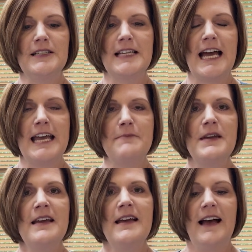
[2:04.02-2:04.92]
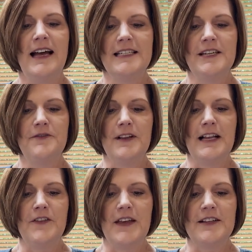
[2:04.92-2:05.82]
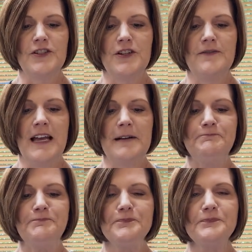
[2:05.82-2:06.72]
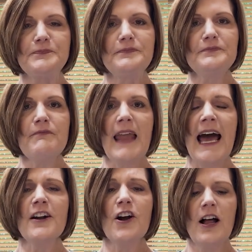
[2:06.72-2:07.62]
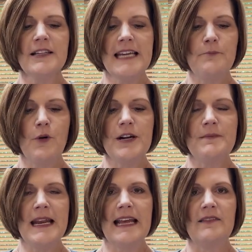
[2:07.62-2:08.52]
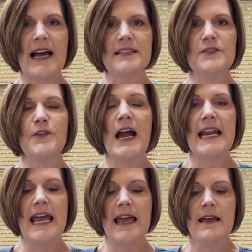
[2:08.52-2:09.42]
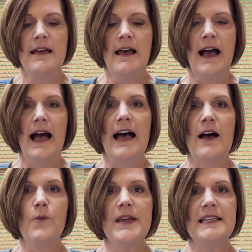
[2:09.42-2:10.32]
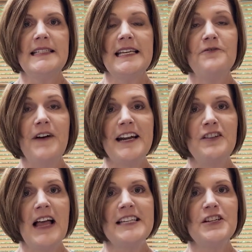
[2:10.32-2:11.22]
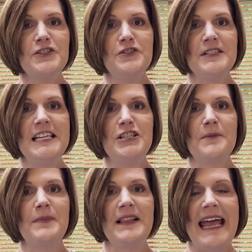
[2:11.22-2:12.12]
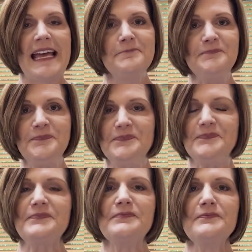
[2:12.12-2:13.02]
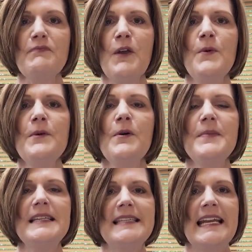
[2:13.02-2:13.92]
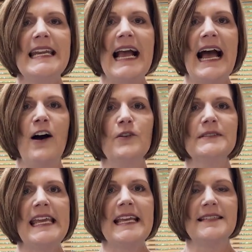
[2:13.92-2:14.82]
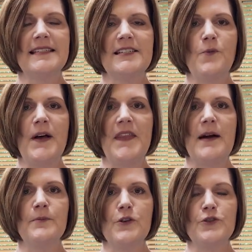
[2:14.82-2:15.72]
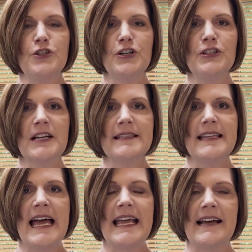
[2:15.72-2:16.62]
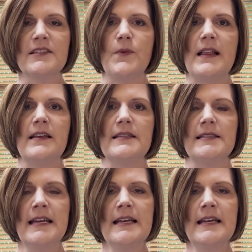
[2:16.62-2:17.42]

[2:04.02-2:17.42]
time uh, to fill out that survey. At our all-day board meeting last Friday, uh, we did finalize our strategic plan. We will be sending out links to what that brochure looks like as well as